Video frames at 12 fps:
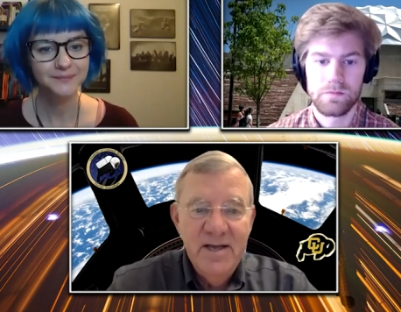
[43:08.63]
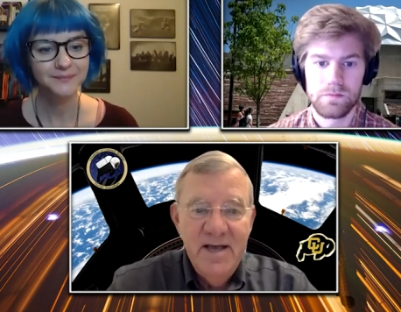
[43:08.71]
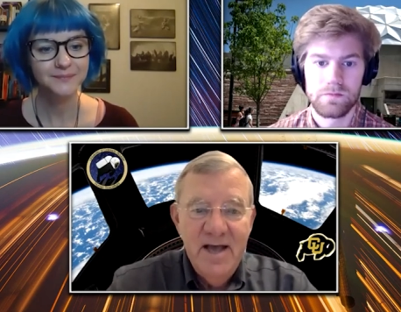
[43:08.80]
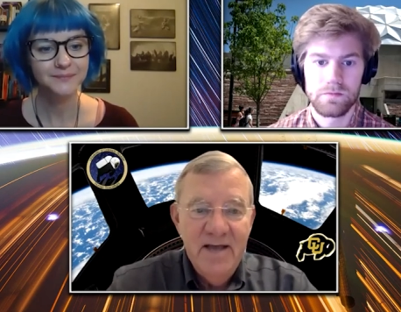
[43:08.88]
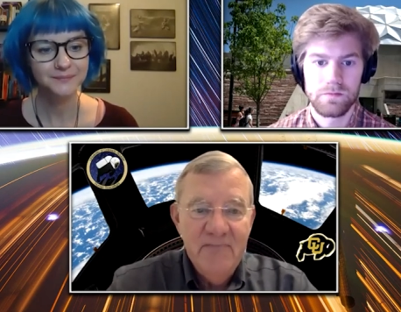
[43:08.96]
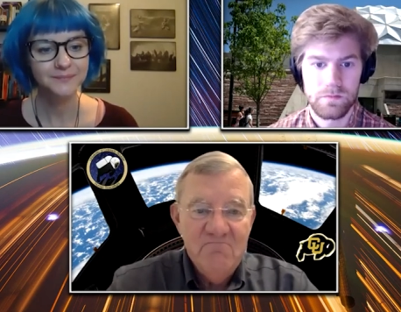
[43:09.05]

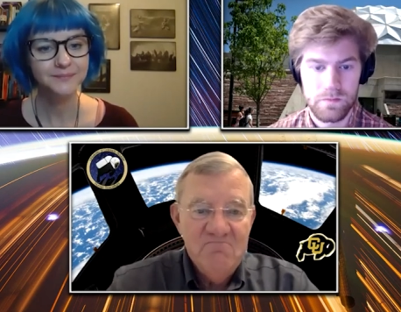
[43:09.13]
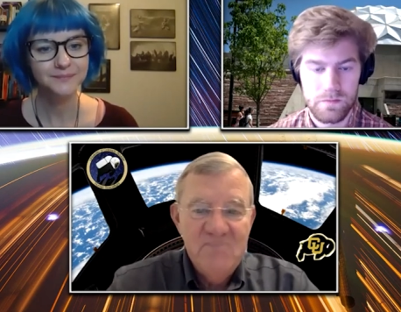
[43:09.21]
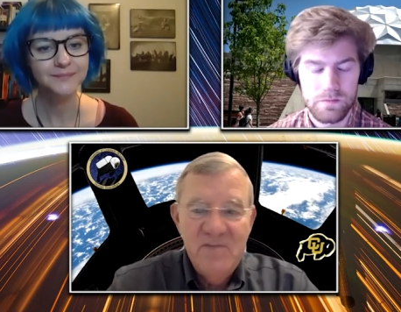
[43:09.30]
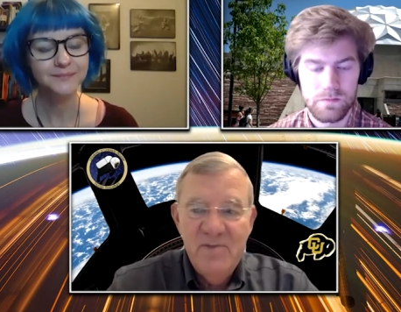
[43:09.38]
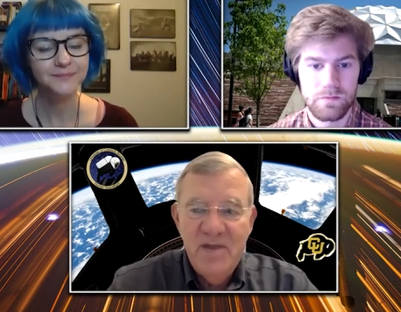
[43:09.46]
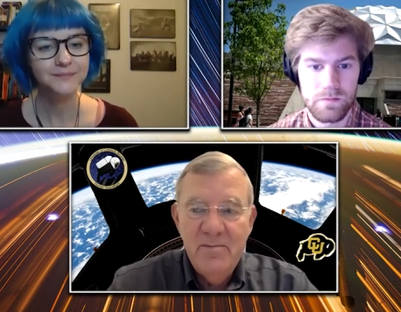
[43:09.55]
Speaker 1: And they've
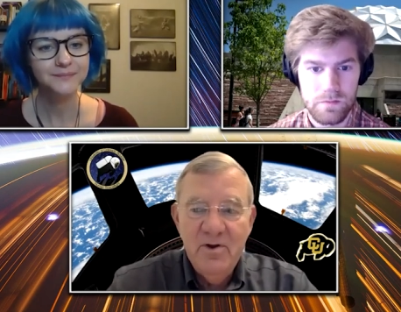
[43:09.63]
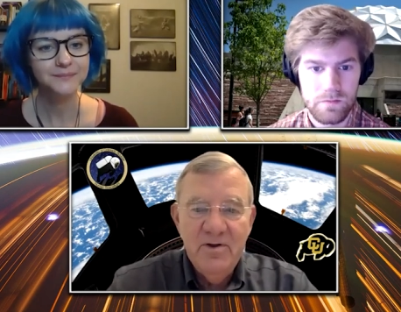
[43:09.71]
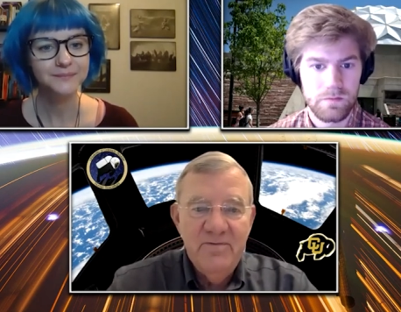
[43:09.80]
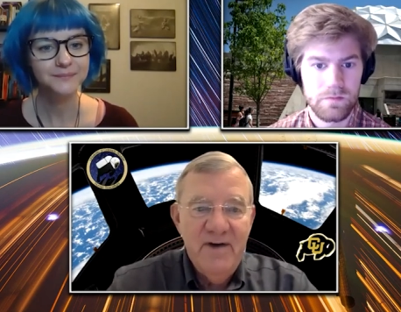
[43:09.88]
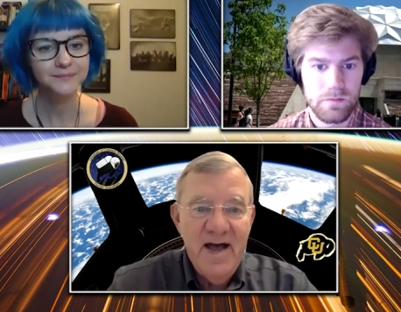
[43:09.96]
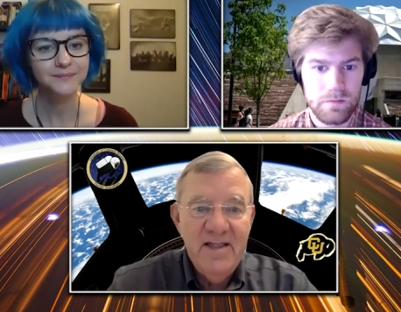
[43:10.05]
been able to
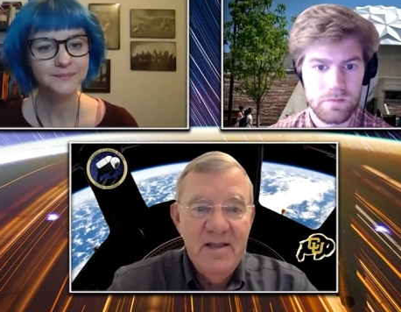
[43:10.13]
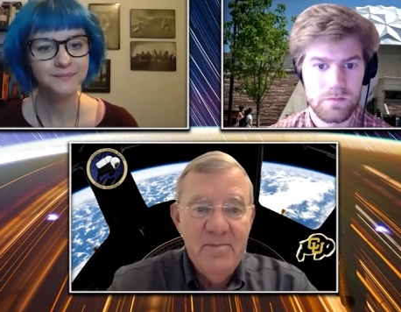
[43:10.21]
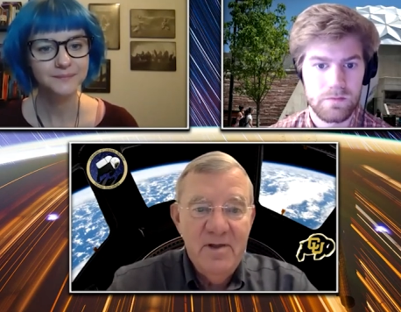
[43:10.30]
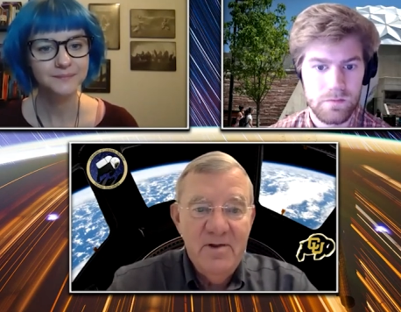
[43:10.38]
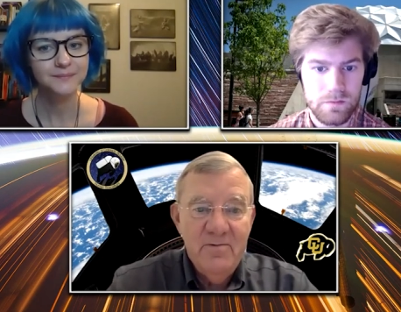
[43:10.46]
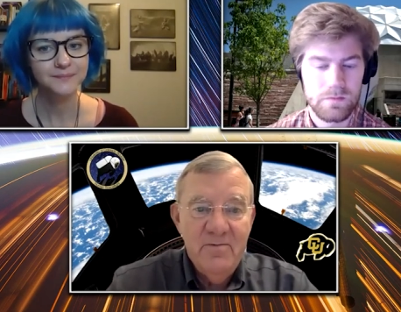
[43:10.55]
find them
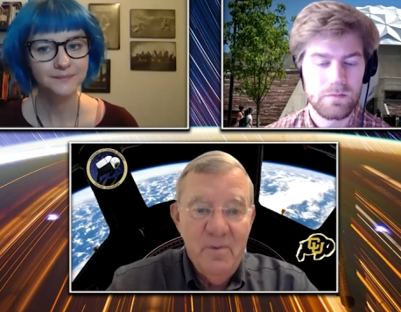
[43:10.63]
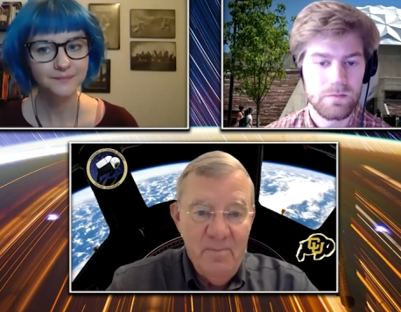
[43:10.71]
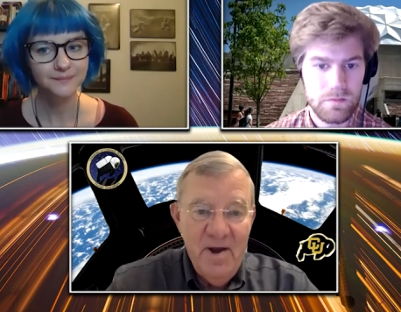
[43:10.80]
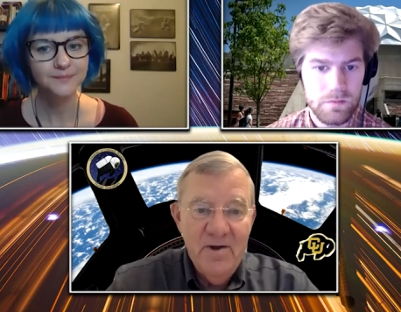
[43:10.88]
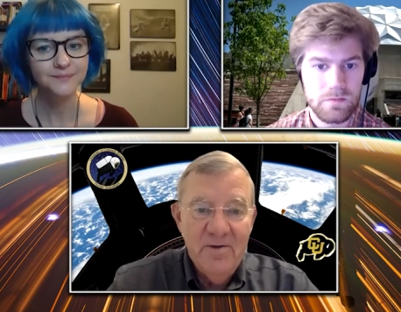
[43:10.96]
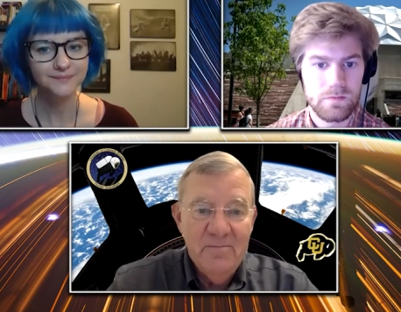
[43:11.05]
and
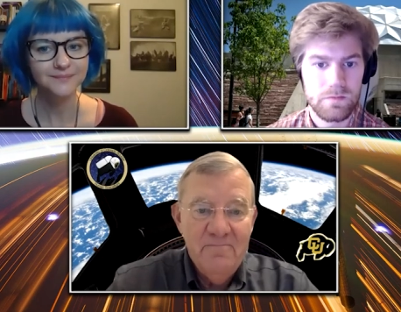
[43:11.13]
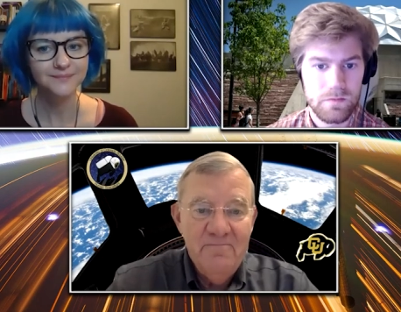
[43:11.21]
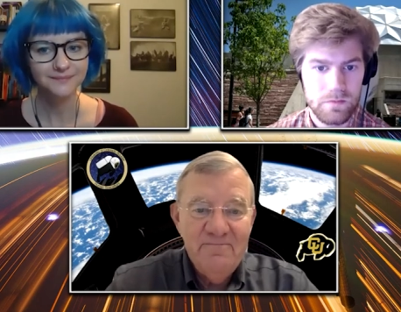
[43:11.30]
repair them.